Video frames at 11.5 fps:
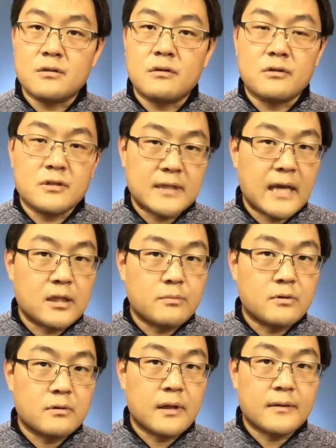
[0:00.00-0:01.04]

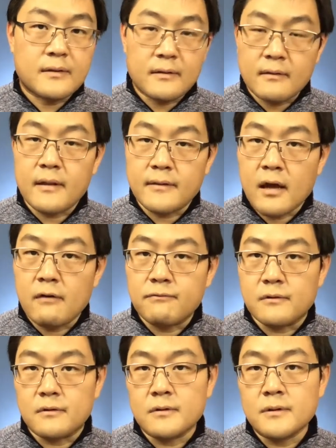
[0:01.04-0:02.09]
understandable and
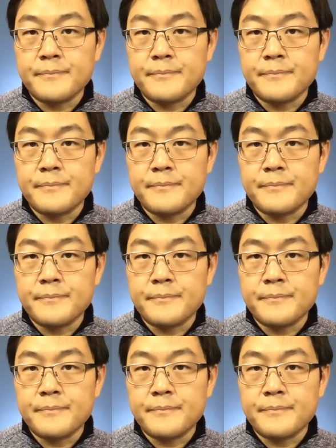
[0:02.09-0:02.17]
helpful.